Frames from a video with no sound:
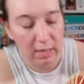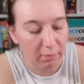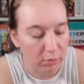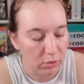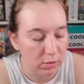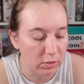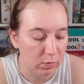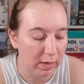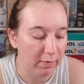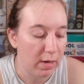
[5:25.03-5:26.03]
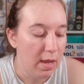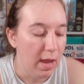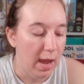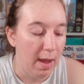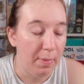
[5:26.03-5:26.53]
several turns or whatever,
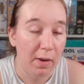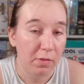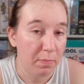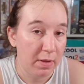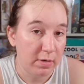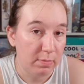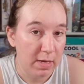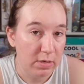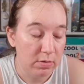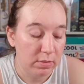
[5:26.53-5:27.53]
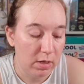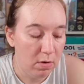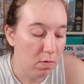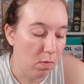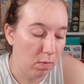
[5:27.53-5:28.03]
but other players may do
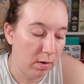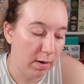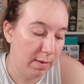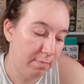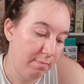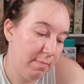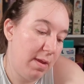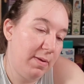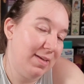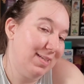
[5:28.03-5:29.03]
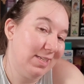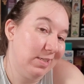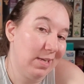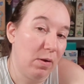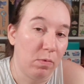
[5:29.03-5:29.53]
so, or maybe it's
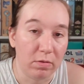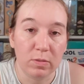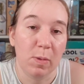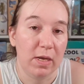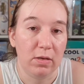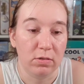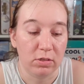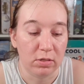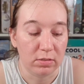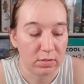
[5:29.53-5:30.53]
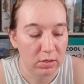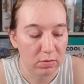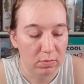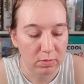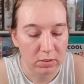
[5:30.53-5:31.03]
just not worth spending your turn
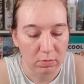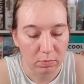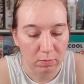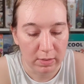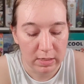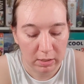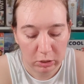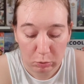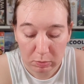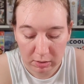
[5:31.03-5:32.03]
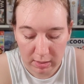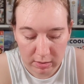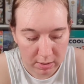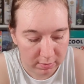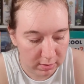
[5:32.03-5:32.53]
to
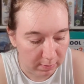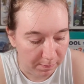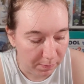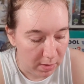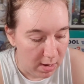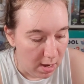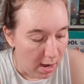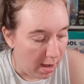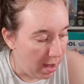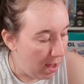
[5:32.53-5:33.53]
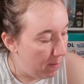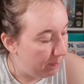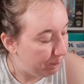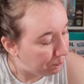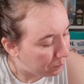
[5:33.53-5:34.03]
reaccumulate those.
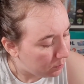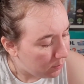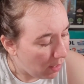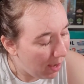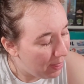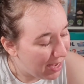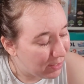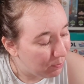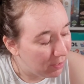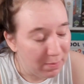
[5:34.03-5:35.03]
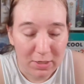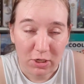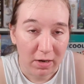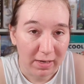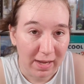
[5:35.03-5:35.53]
That's pretty
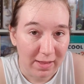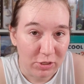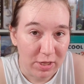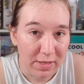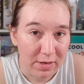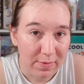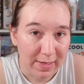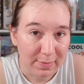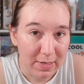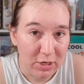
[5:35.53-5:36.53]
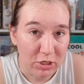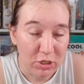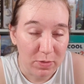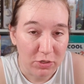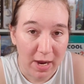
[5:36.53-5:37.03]
much Archaeology, the New Expedition.
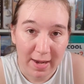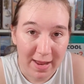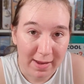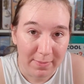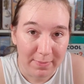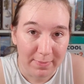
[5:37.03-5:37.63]
Should we try it, Nick?